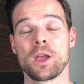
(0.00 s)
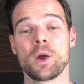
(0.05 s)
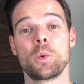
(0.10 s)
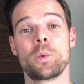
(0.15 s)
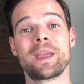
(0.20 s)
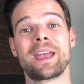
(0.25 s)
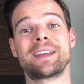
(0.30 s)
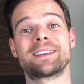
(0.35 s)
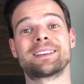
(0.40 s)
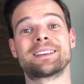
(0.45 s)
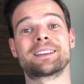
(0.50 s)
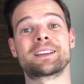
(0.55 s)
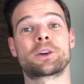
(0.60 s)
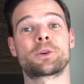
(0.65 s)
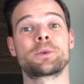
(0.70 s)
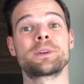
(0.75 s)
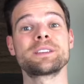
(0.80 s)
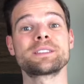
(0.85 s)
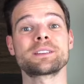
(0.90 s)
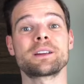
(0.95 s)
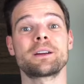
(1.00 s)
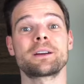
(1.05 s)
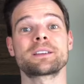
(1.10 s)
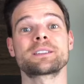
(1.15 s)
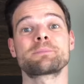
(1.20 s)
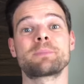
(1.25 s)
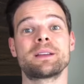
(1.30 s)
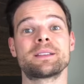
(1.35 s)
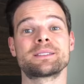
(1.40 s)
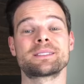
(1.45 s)
We had to decrease our
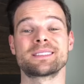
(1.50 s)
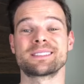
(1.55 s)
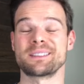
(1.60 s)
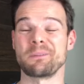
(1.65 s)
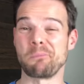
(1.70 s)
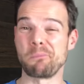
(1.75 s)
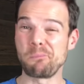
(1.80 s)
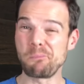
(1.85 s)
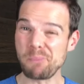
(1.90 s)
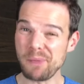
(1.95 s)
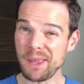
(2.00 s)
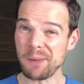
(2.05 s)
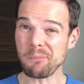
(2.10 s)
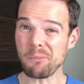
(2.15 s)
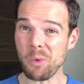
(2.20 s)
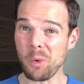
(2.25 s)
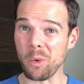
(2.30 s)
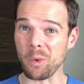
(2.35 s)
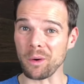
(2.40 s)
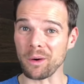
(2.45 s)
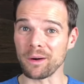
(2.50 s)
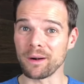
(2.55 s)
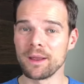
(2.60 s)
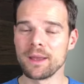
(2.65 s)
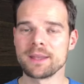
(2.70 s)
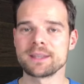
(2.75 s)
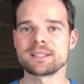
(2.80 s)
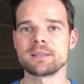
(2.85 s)
expenses a bit more